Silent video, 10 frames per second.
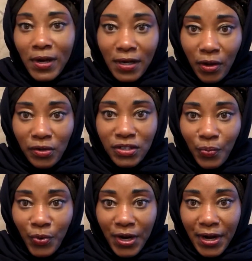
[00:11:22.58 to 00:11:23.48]
want to go
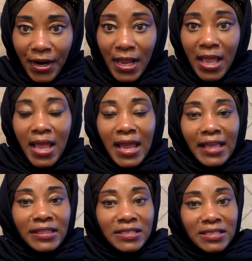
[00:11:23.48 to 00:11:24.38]
somewhere.
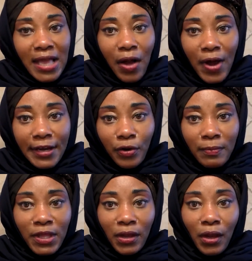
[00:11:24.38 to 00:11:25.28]
And this is how I
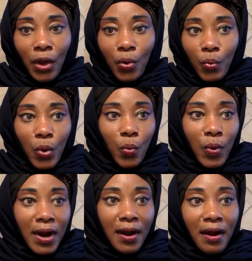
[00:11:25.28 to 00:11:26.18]
normally
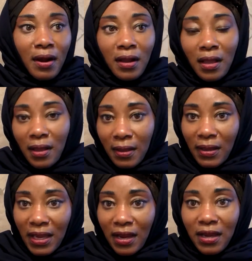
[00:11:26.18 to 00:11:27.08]
will wear
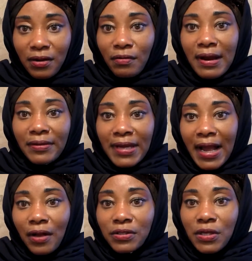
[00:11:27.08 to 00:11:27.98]
it around the
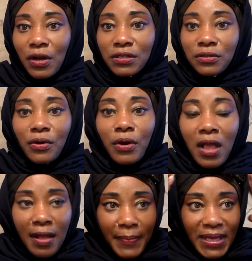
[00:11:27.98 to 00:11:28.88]
house
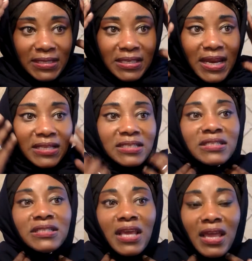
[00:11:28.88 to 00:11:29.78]
also, because then I
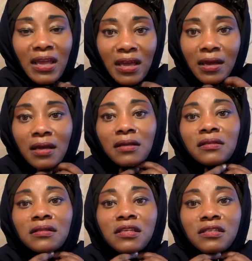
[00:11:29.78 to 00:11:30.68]
just take
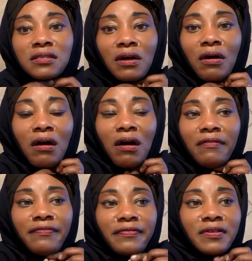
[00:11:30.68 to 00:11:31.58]
this
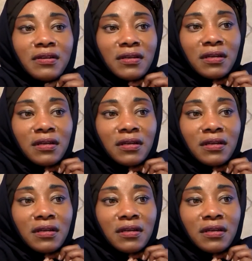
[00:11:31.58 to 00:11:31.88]
off.